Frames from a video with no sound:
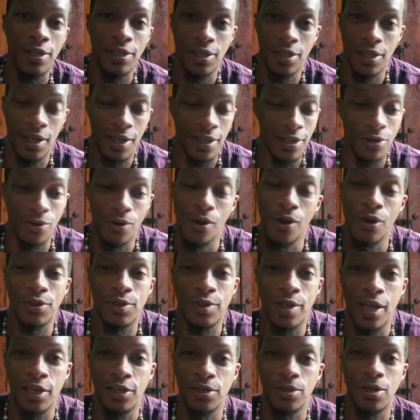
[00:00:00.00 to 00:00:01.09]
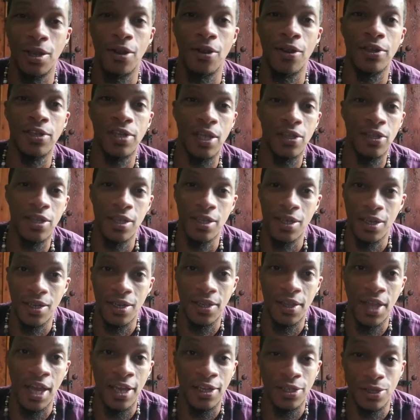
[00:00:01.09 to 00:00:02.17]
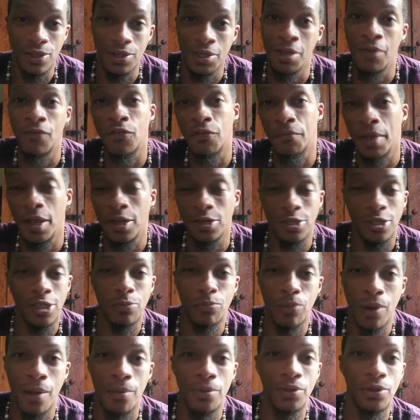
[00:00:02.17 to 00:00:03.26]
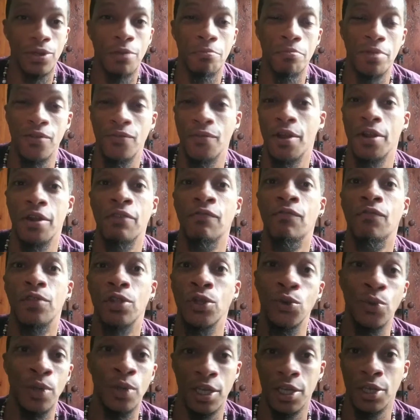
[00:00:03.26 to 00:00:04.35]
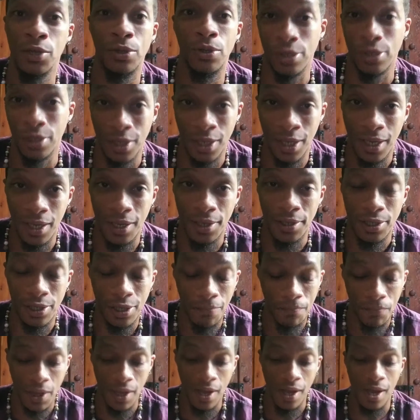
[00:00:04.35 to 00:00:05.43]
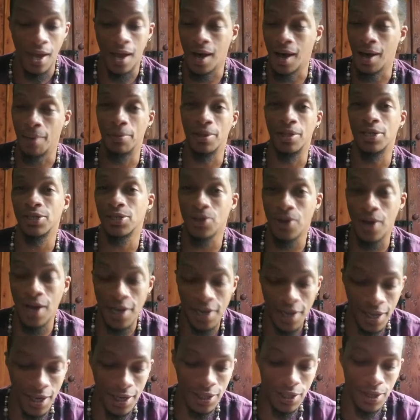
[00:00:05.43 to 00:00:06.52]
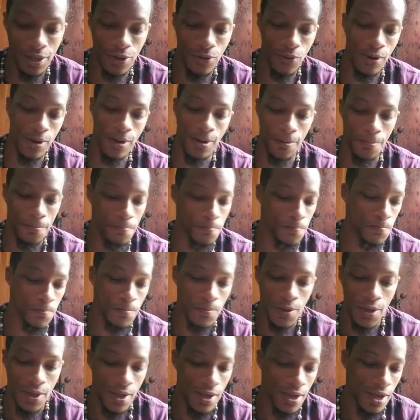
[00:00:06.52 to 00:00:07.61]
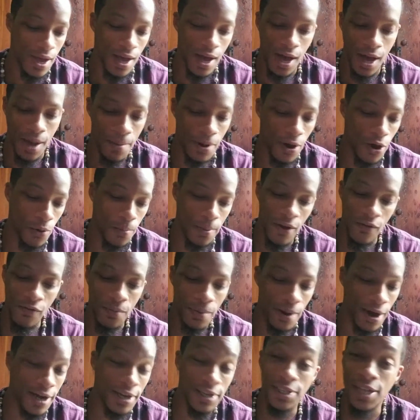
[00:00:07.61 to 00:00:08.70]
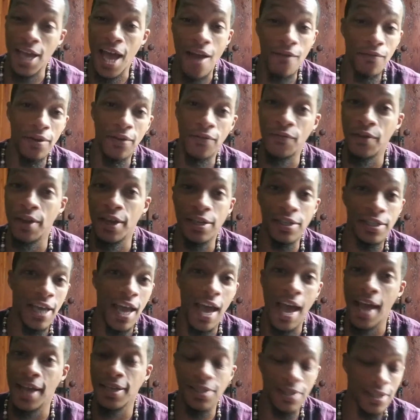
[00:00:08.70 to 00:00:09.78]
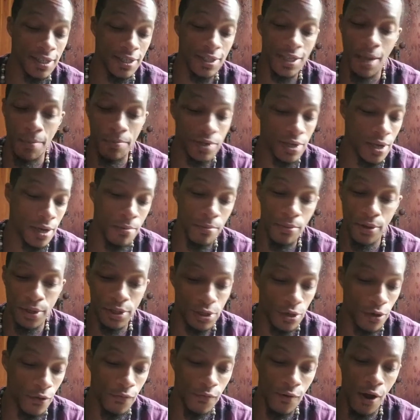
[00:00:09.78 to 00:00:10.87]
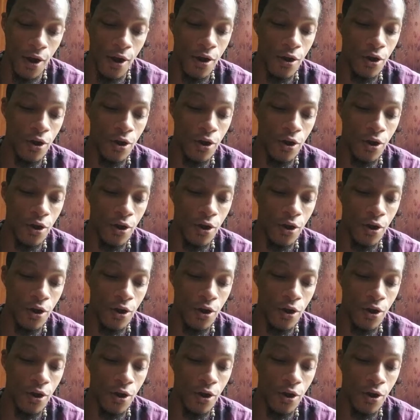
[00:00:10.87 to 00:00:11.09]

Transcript: You're all Sagittarius at the end of the day, so the information is probably going to be very fluid. It usually is. But let's go ahead and get into the reading. I hope everybody is having a fantastic September so far.